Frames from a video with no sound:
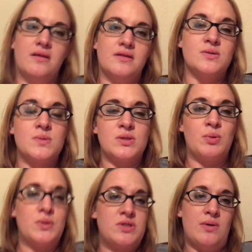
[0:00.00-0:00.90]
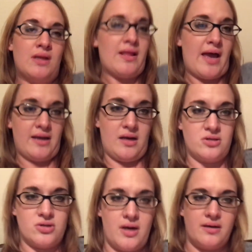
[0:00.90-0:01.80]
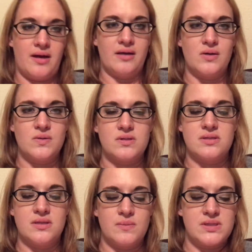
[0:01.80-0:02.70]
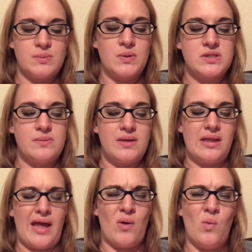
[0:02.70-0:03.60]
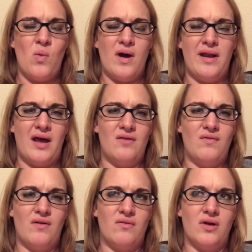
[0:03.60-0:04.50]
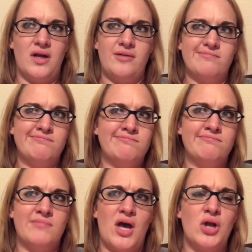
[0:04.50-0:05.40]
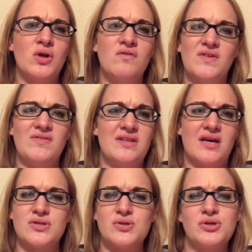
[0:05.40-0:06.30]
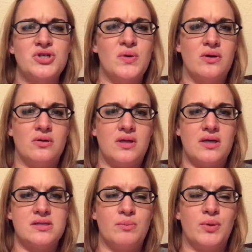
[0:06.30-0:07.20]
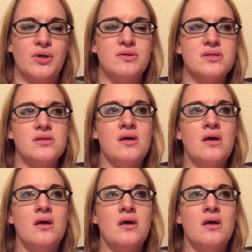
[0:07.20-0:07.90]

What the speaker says: this was supposed to be a lightning strike diagnosis. It was supposed to be like 1 out of every 150,000 or 200,000 births.